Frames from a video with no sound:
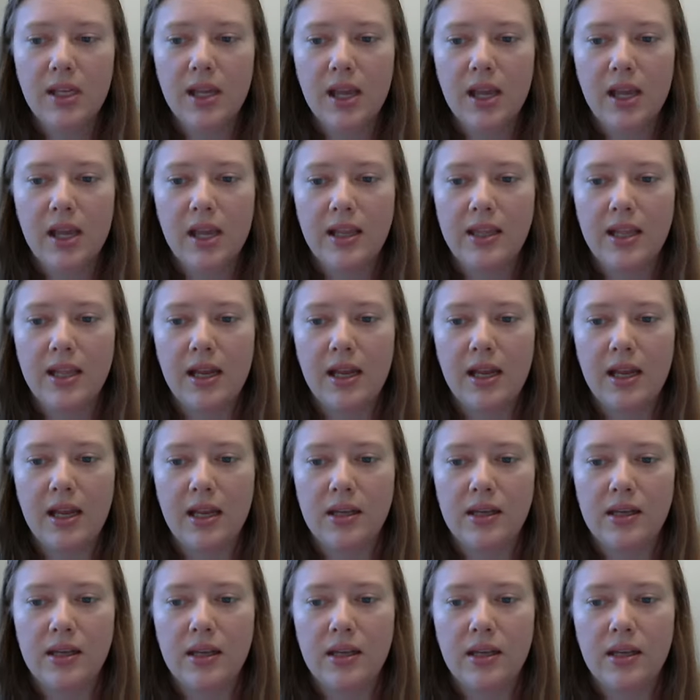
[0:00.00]
And
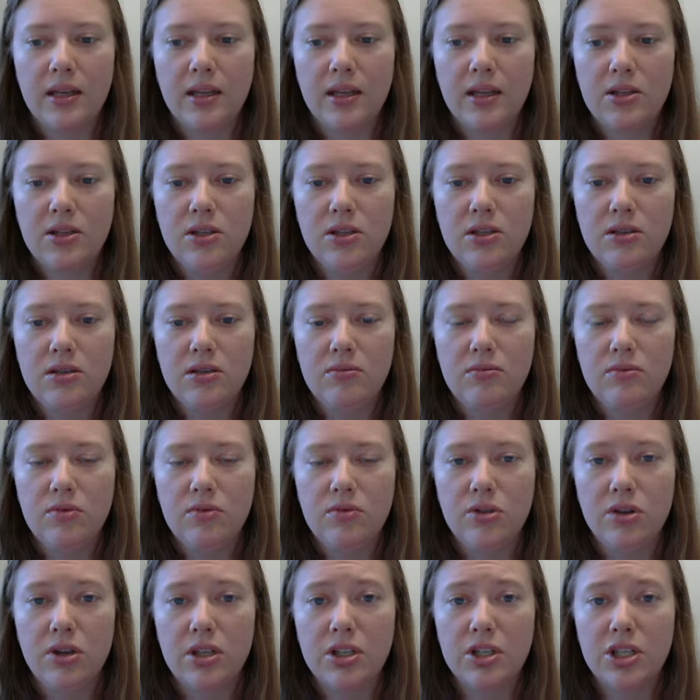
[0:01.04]
then
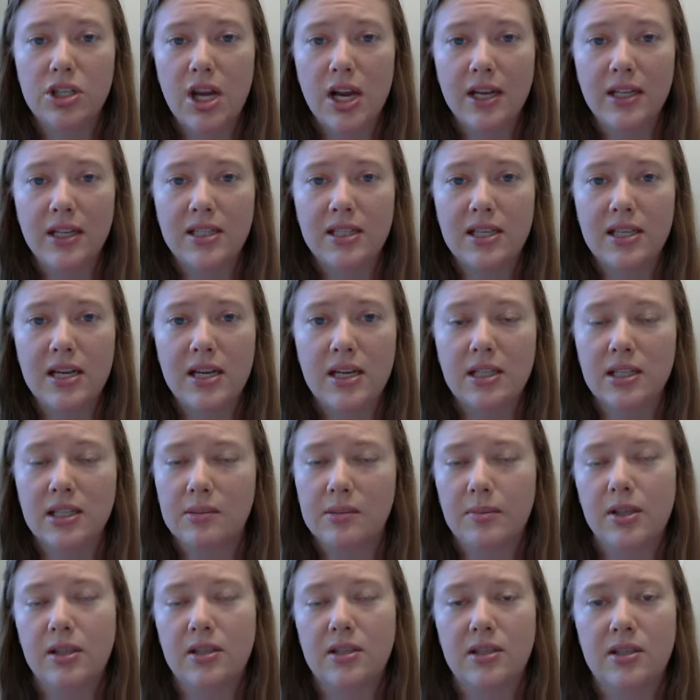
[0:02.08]
you can check and see,
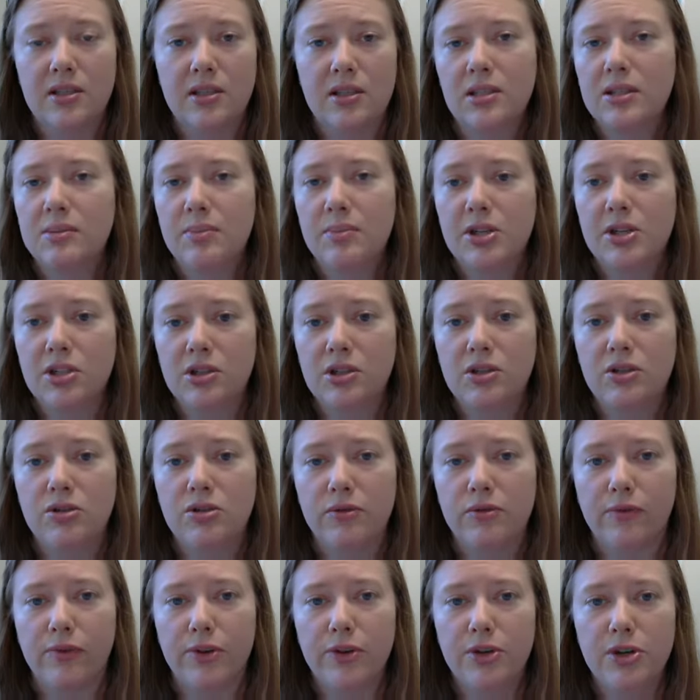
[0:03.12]
this is especially
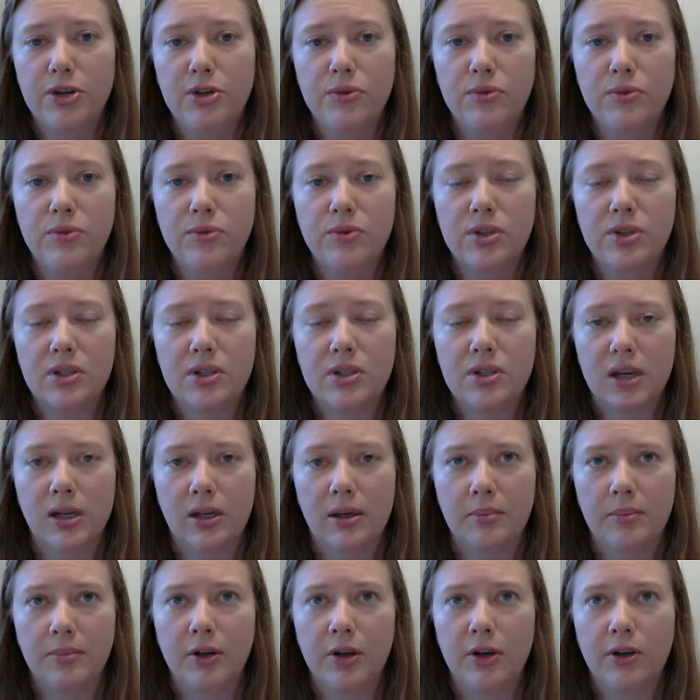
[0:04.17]
true for news,
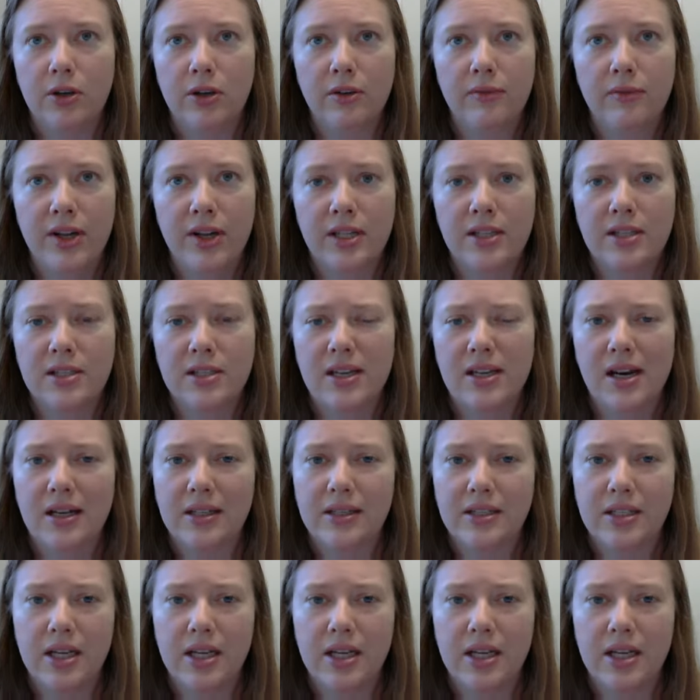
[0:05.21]
current events, hot